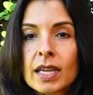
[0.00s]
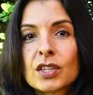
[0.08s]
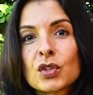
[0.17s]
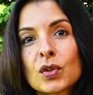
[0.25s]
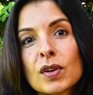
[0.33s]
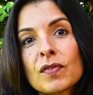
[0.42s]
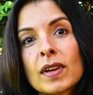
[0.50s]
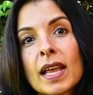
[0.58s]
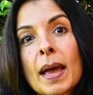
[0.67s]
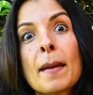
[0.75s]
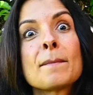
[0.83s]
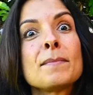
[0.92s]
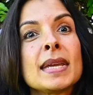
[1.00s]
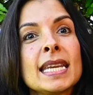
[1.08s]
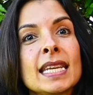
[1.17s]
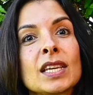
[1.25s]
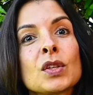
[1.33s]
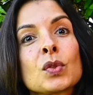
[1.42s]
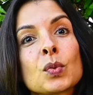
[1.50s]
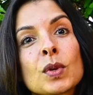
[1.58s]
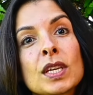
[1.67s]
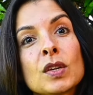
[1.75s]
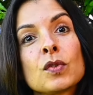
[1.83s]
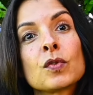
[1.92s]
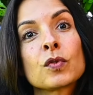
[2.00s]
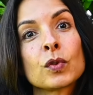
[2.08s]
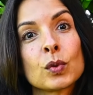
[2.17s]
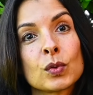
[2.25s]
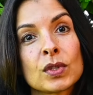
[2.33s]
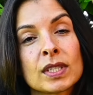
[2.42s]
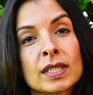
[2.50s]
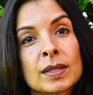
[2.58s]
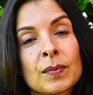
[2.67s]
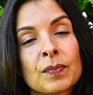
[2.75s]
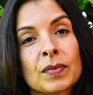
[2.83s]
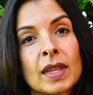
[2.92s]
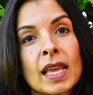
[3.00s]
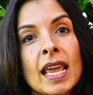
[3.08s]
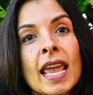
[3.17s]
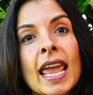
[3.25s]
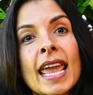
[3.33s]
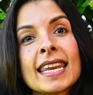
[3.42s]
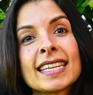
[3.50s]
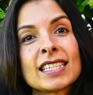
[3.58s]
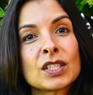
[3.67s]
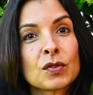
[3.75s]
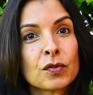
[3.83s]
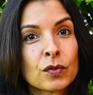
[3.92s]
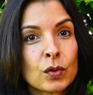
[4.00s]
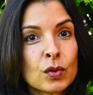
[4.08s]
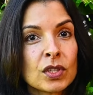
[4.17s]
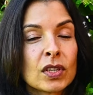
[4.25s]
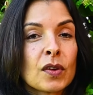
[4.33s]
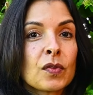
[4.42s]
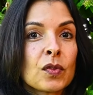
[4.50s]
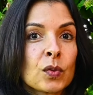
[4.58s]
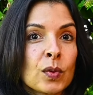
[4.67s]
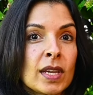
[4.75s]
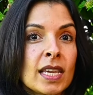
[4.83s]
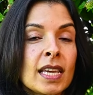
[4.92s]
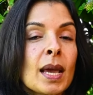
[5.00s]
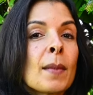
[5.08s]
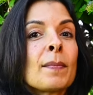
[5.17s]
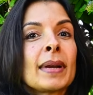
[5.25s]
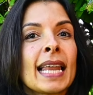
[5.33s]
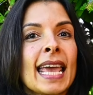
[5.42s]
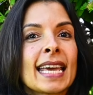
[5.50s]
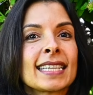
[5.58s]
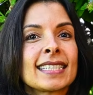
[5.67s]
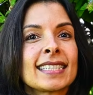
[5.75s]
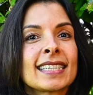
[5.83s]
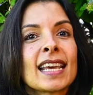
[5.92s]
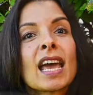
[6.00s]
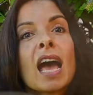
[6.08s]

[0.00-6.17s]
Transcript: Triphala meaning three fruits, and it's the fruits of three plants,